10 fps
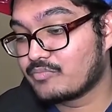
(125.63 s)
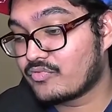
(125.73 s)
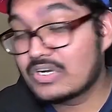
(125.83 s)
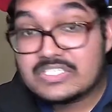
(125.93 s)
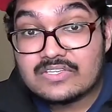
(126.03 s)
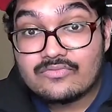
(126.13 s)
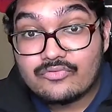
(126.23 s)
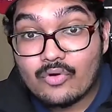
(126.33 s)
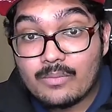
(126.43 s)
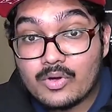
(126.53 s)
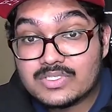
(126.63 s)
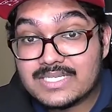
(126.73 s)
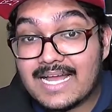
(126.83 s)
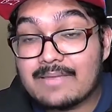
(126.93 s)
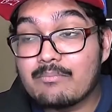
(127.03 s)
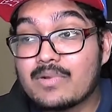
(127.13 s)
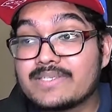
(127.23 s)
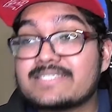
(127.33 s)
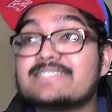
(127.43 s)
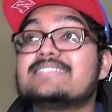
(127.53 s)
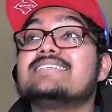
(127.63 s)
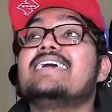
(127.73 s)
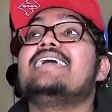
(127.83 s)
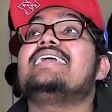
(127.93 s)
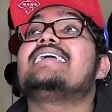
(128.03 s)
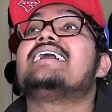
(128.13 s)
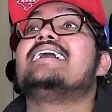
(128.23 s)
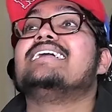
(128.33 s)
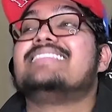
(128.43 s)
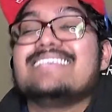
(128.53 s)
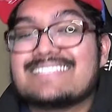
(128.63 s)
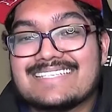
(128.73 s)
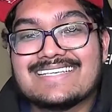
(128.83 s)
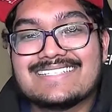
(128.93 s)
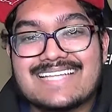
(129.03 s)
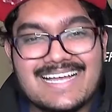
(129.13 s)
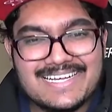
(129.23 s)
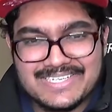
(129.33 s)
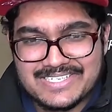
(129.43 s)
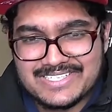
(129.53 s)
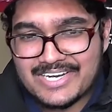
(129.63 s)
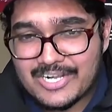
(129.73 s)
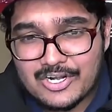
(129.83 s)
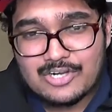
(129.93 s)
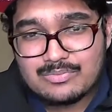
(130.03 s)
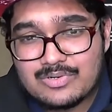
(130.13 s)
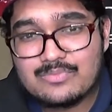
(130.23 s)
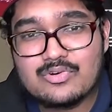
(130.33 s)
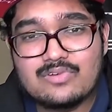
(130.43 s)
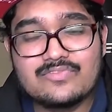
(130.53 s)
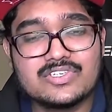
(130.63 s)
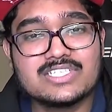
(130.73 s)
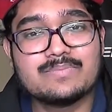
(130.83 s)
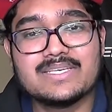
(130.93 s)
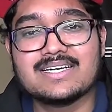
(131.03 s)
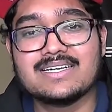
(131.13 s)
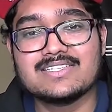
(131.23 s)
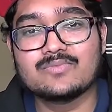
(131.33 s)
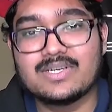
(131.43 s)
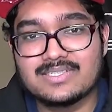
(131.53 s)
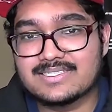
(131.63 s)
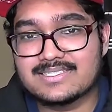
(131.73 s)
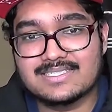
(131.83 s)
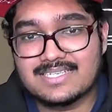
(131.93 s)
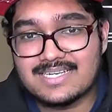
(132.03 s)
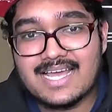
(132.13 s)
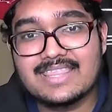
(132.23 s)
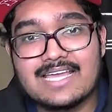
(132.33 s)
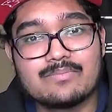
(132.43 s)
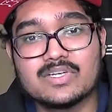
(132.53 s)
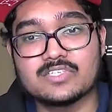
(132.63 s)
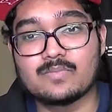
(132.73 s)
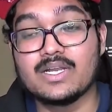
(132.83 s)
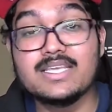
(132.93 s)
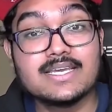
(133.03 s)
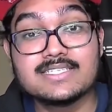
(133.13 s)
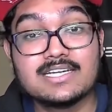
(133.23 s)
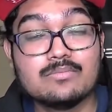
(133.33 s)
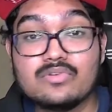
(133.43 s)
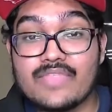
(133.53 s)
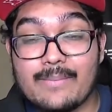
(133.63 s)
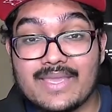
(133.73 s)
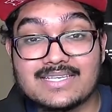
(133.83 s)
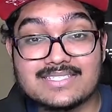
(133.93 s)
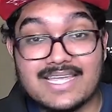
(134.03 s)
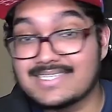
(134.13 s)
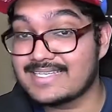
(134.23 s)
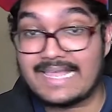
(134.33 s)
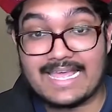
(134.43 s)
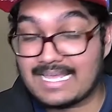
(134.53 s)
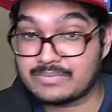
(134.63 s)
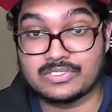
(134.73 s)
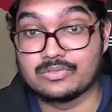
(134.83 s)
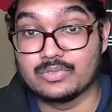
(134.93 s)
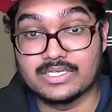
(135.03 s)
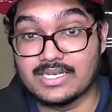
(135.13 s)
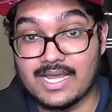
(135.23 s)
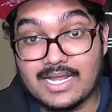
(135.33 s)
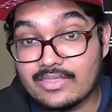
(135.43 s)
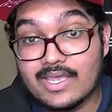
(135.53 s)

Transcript: First and foremost, I must say, this is not a terrible move just because, well, it's not that much money. Is it a move that makes sense? Absolutely not.